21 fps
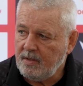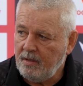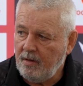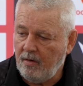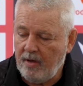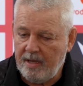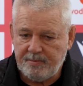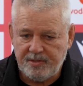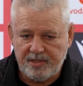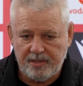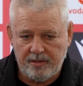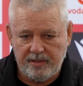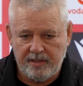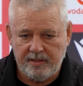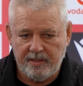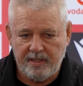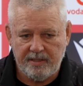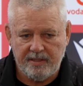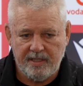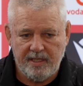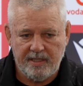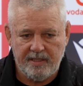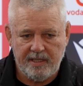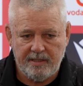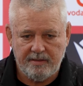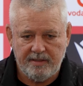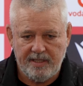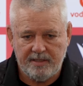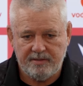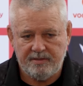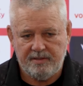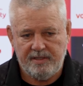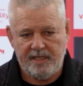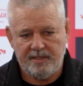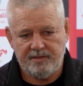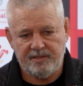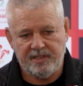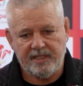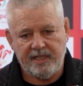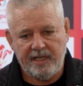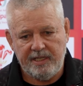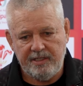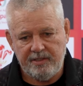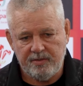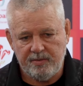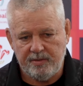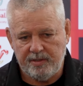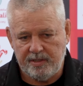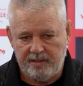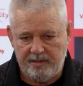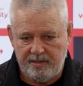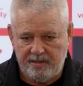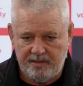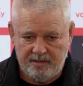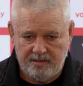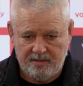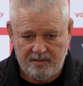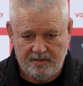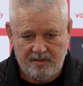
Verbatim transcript: Oh, absolutely, and that, that that's the key to it, and.